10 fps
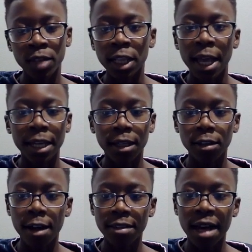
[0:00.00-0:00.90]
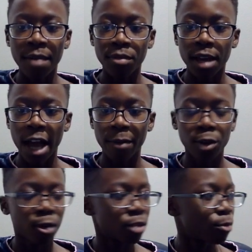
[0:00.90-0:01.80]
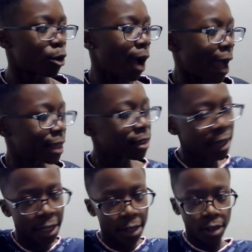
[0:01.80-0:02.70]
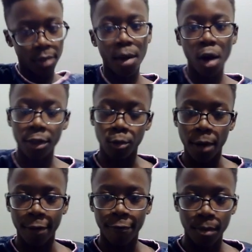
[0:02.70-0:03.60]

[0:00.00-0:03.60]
Like, a lot of times, Ahmad was more isolated and the ball was away from